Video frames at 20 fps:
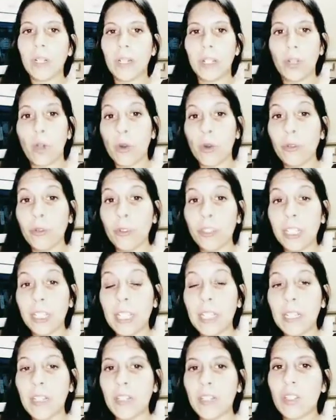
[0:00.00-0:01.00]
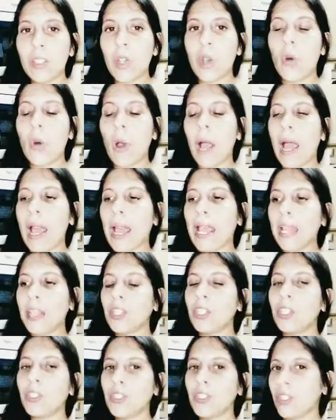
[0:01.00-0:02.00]
to overeat, so I
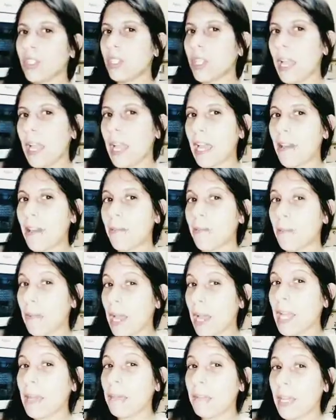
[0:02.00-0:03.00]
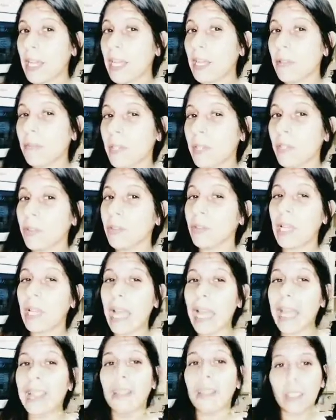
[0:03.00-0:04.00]
usually have my main meal
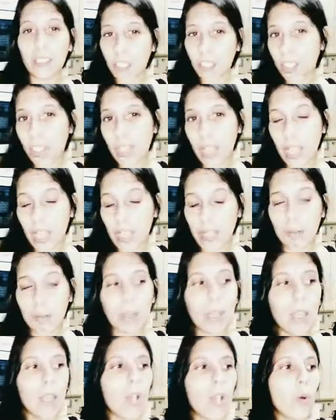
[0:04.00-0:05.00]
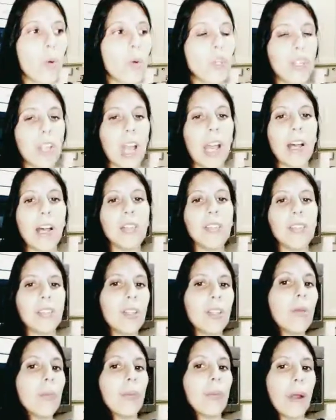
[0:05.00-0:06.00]
at lunchtime, which I'll
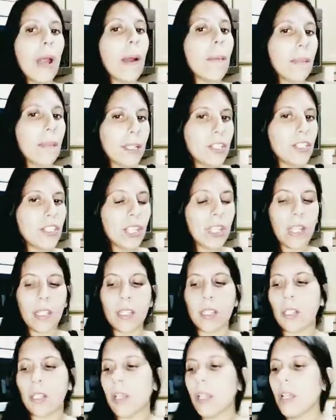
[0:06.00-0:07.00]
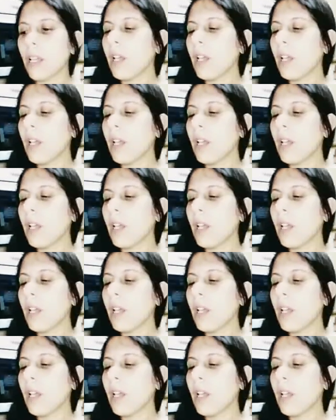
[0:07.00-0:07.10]
still prep my chicken.